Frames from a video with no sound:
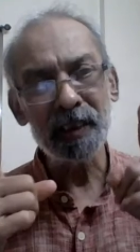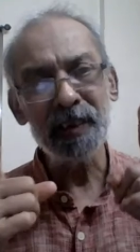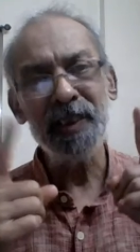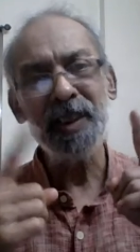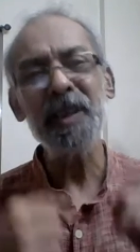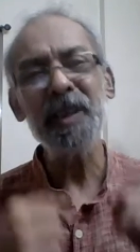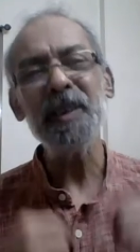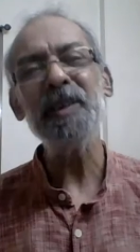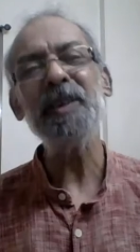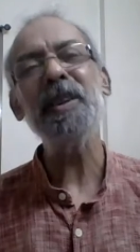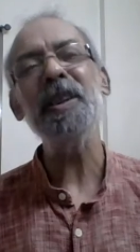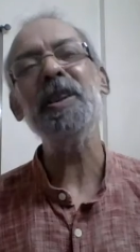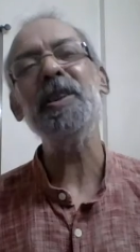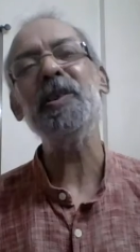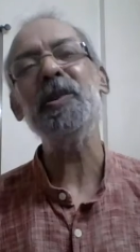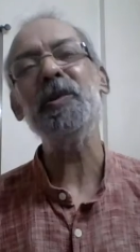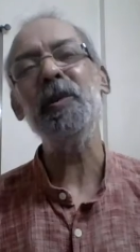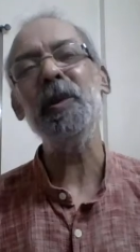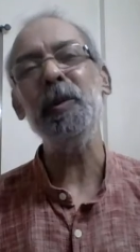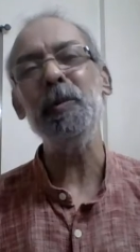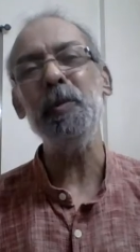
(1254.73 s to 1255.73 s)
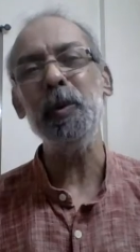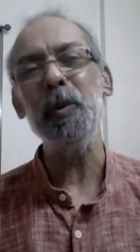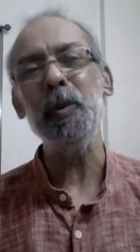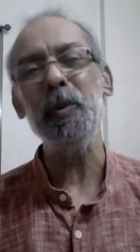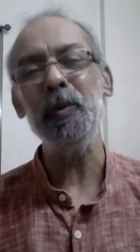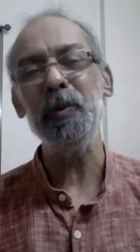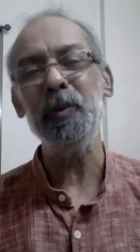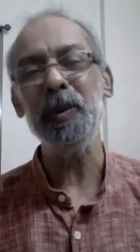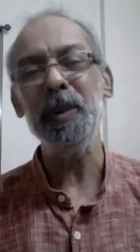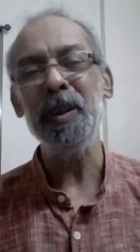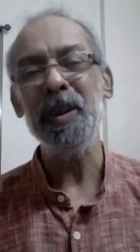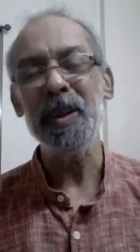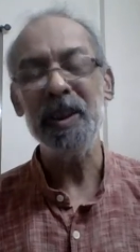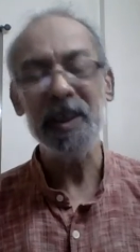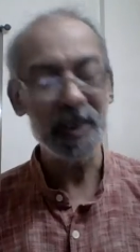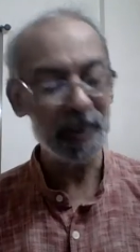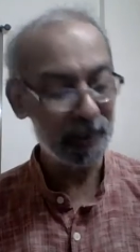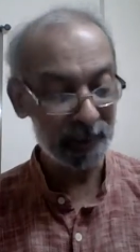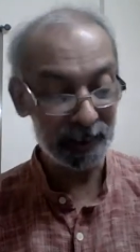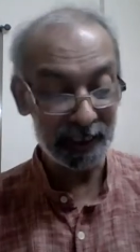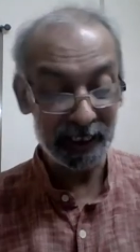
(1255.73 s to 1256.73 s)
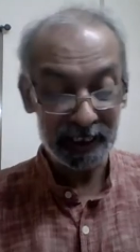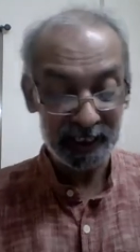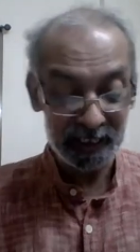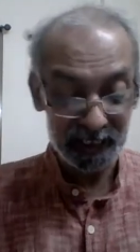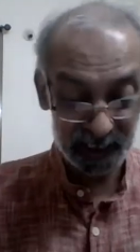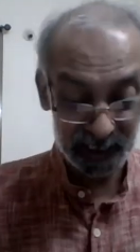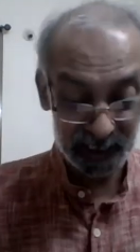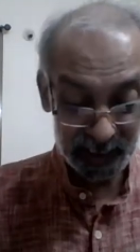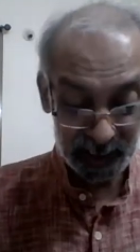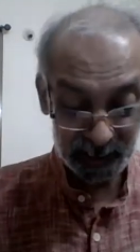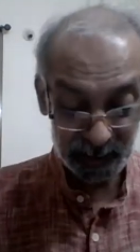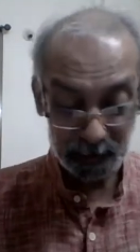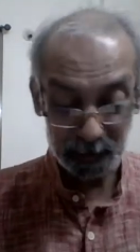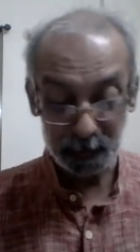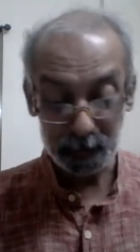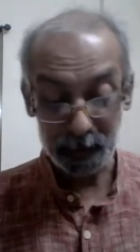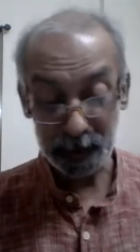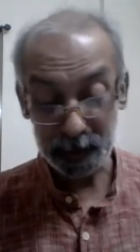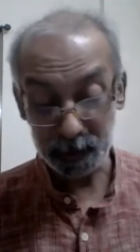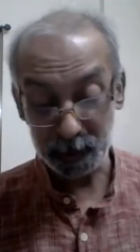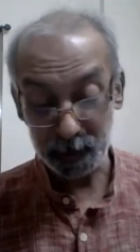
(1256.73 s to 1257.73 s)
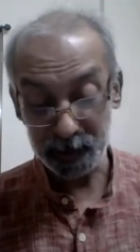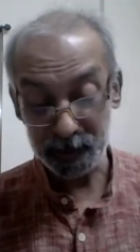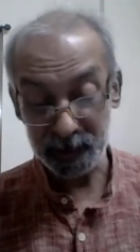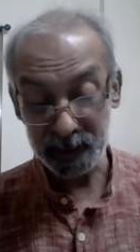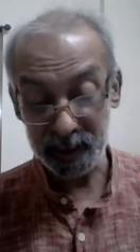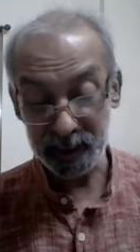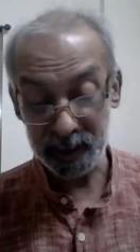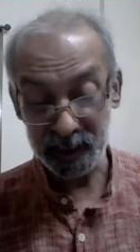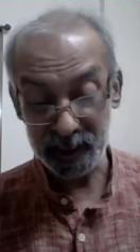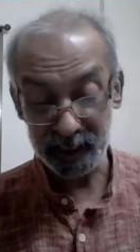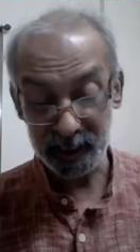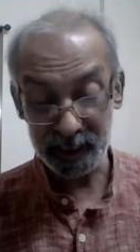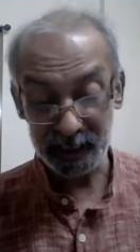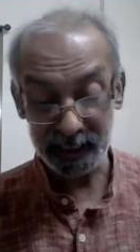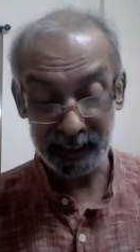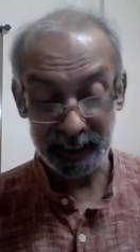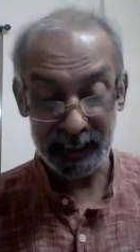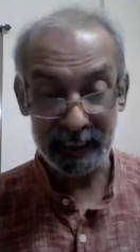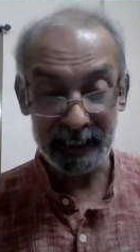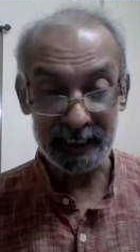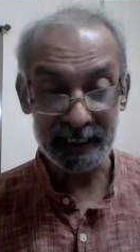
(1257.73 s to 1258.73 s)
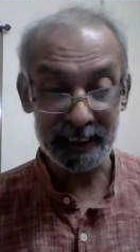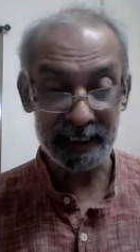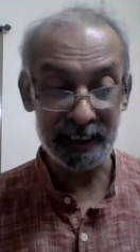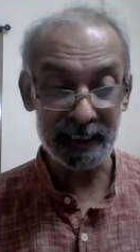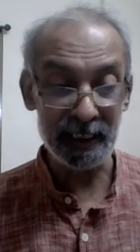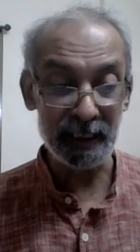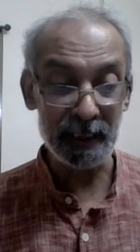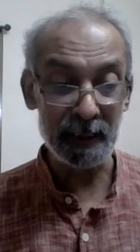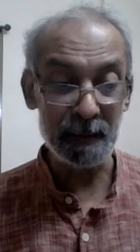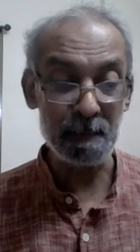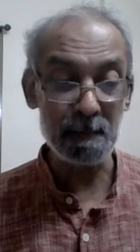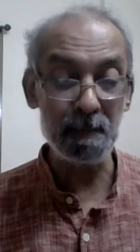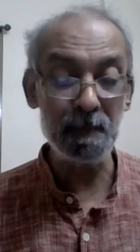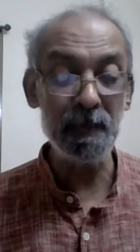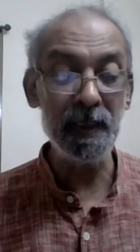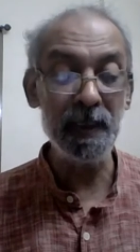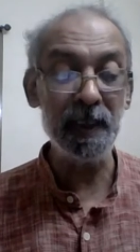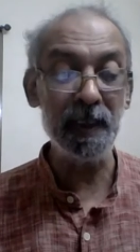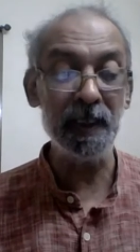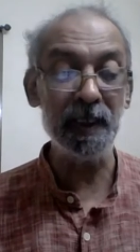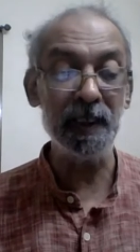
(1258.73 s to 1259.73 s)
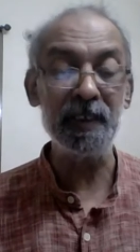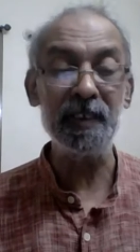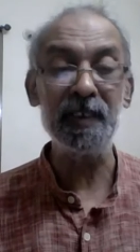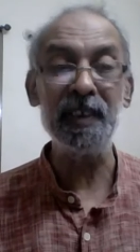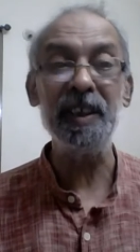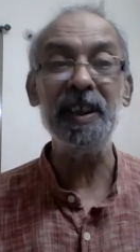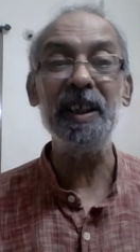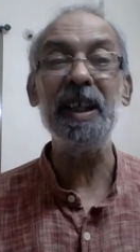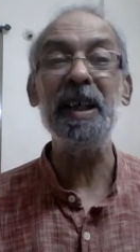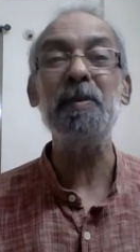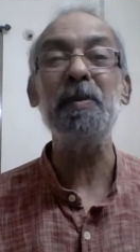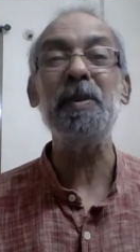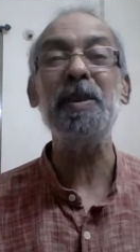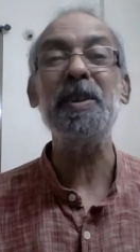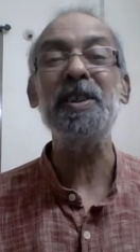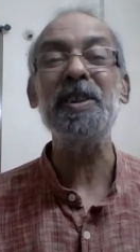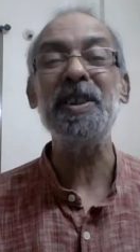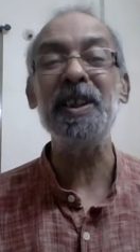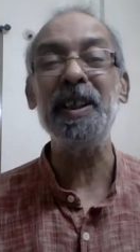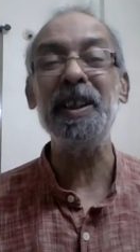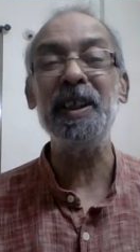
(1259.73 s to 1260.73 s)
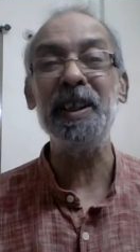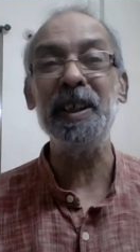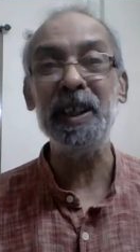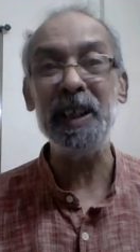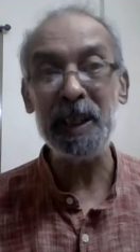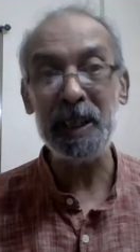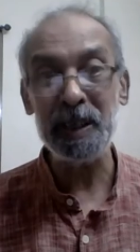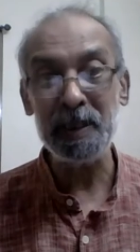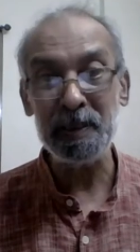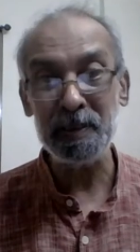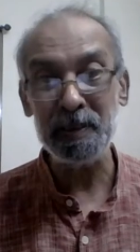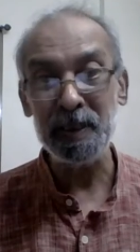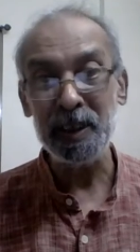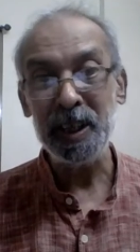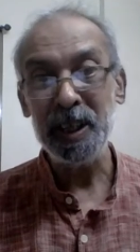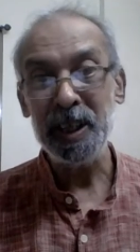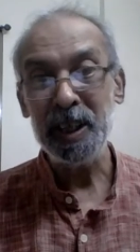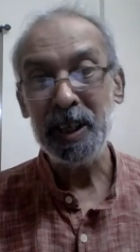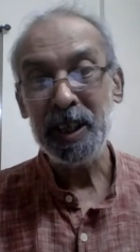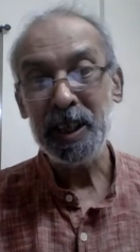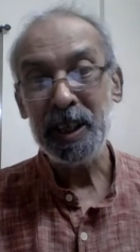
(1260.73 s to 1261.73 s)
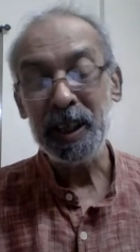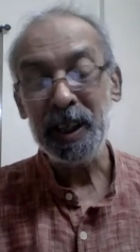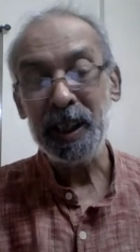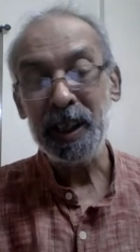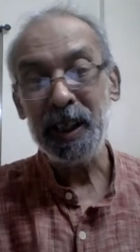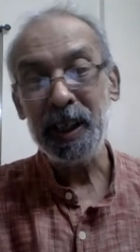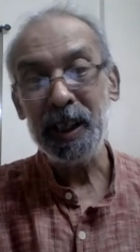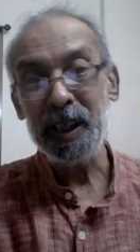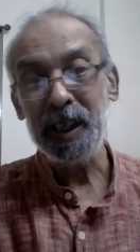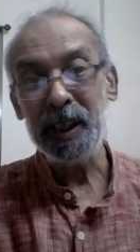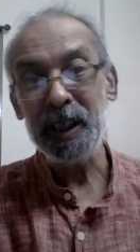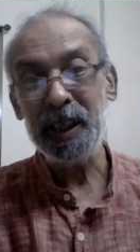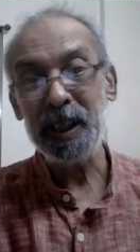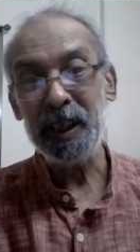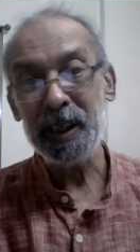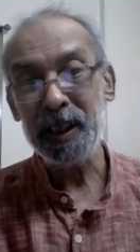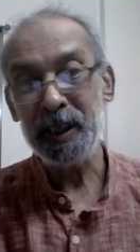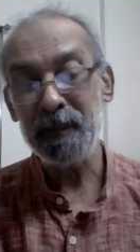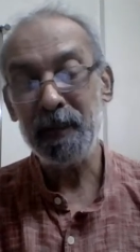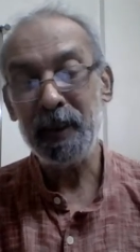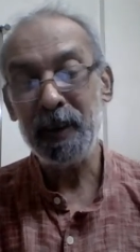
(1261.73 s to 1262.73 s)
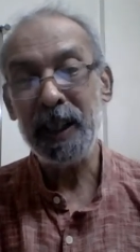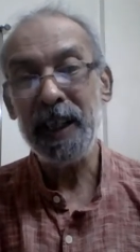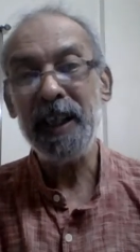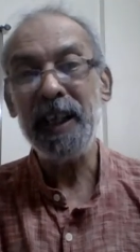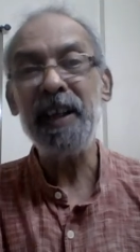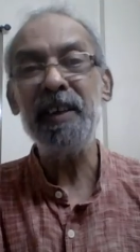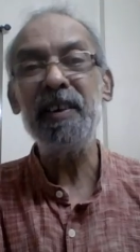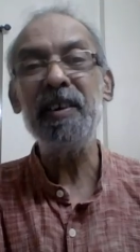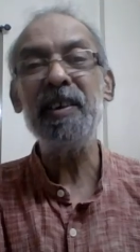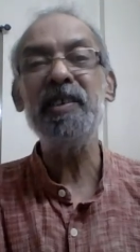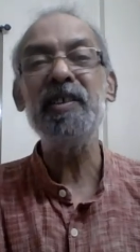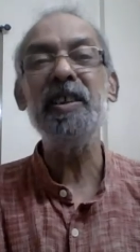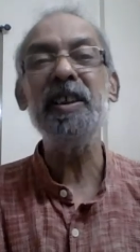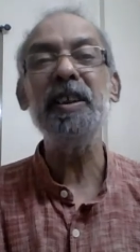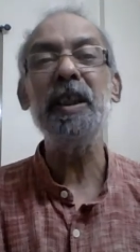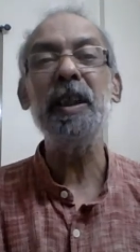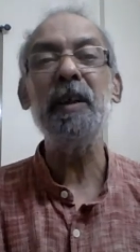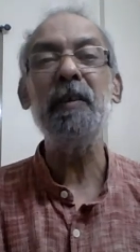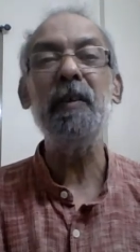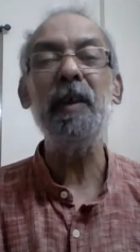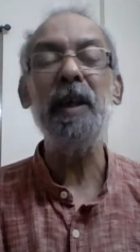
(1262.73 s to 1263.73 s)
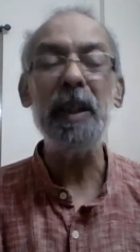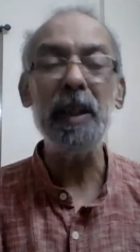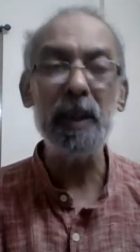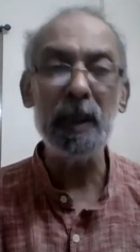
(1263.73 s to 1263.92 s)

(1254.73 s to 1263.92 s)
And things will go. So that is a wonderful teaching that Sri Ramakrishna gave while addressing the query